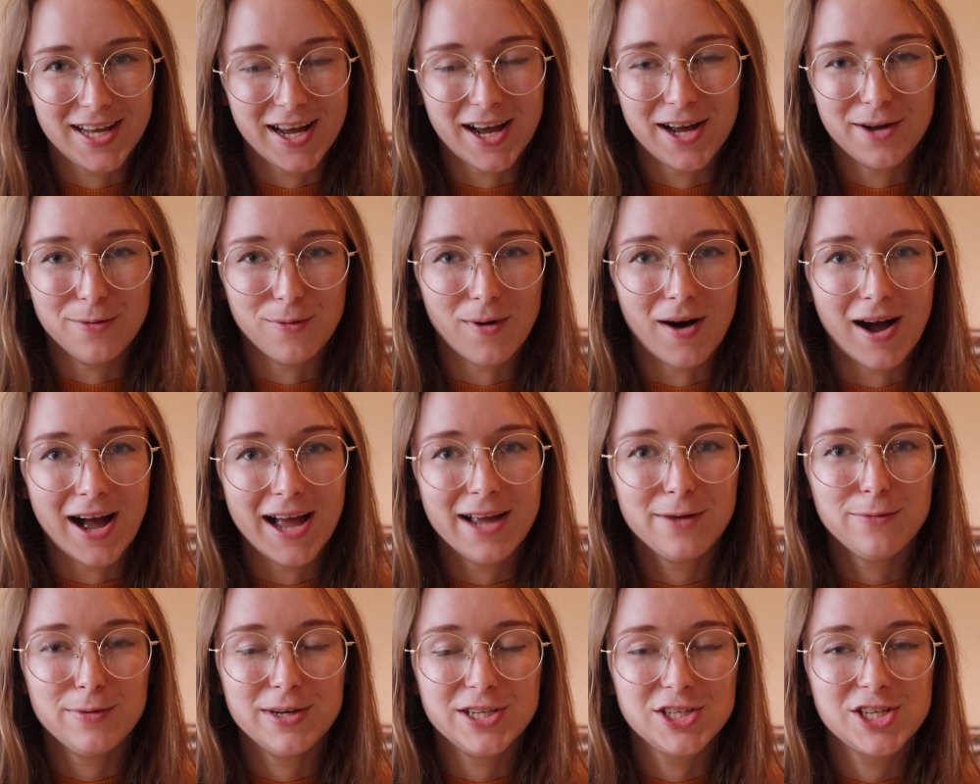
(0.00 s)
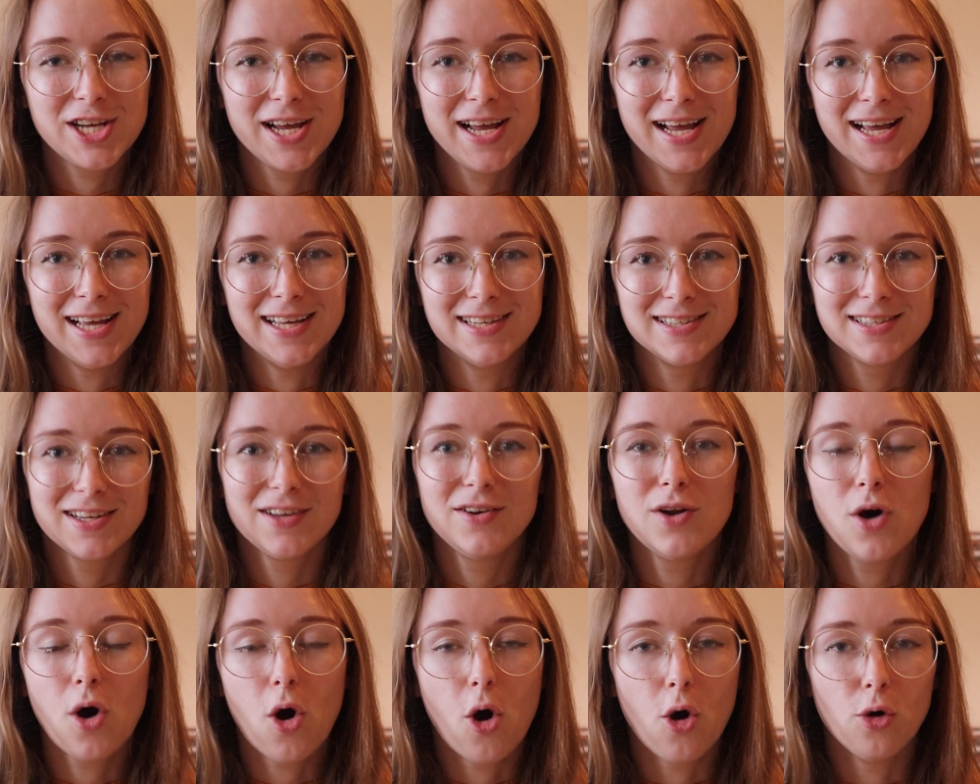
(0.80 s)
DIY, which is
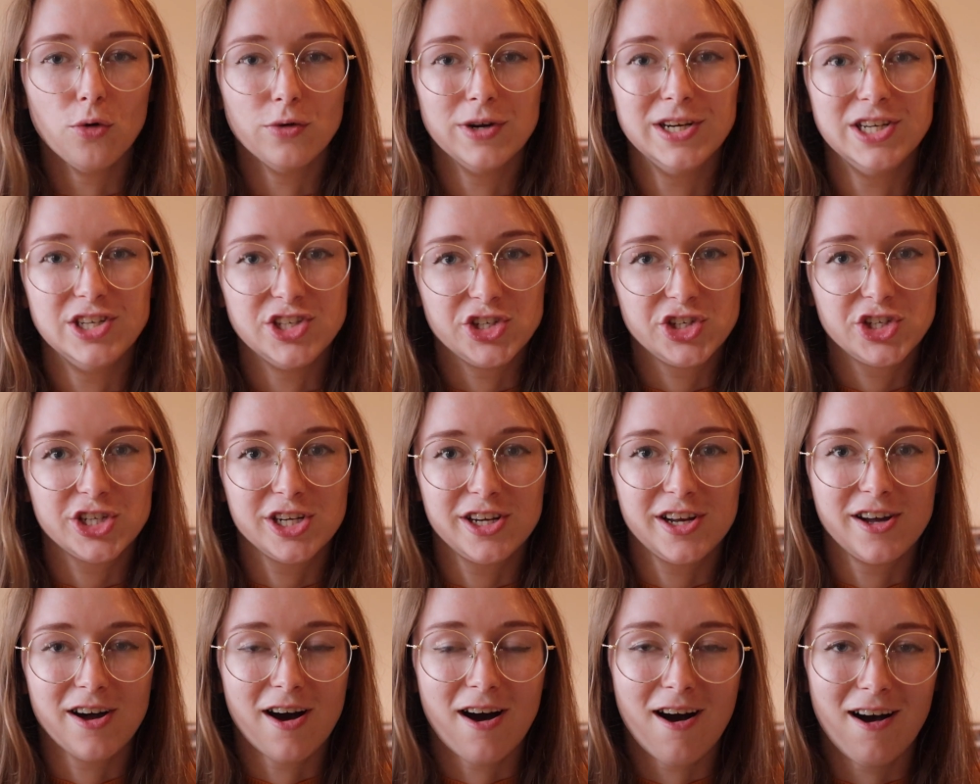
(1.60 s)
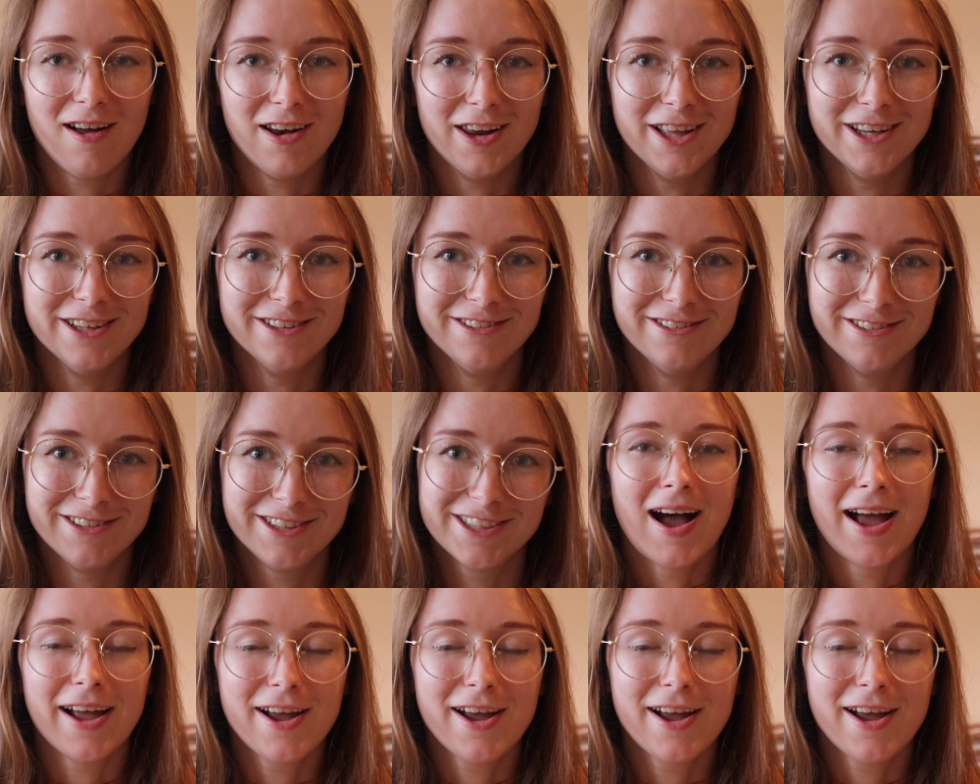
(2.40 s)
an orange garland.